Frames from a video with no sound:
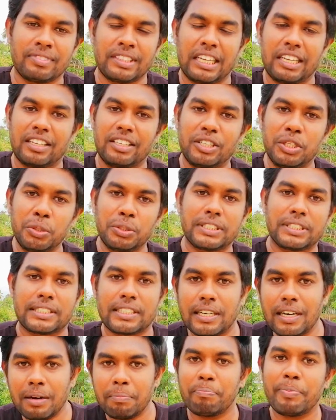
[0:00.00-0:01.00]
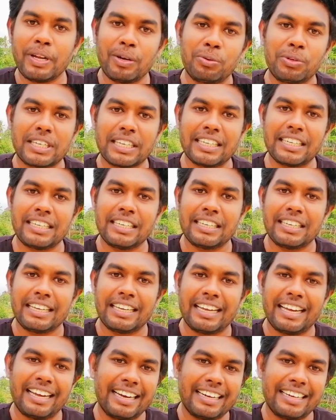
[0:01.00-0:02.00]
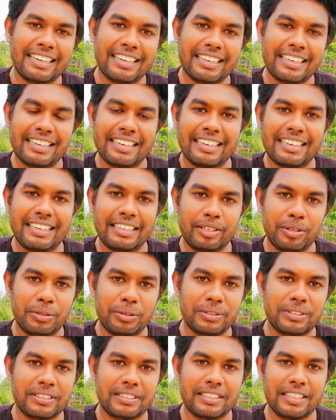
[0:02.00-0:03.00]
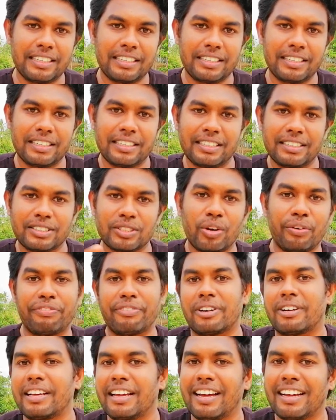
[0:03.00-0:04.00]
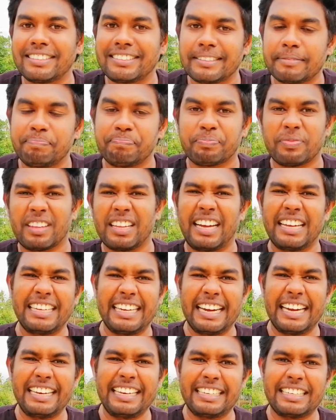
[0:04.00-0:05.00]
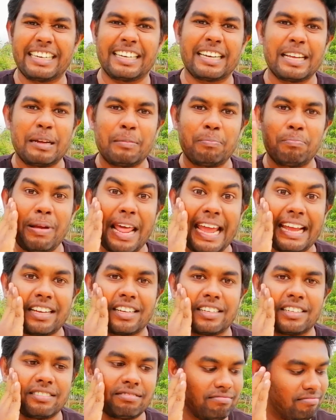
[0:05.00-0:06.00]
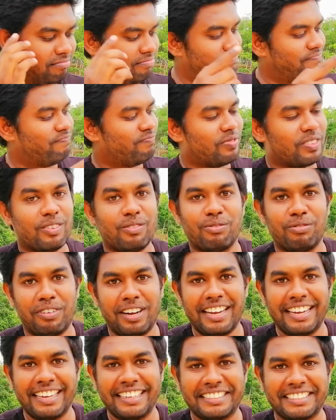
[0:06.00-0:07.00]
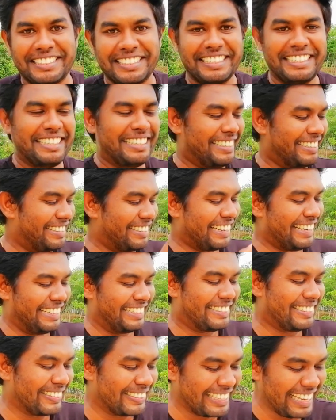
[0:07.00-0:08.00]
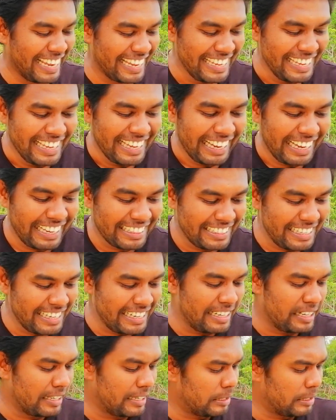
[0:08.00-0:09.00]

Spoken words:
use computer and use softwares. I edited black, white, right? Okay. Then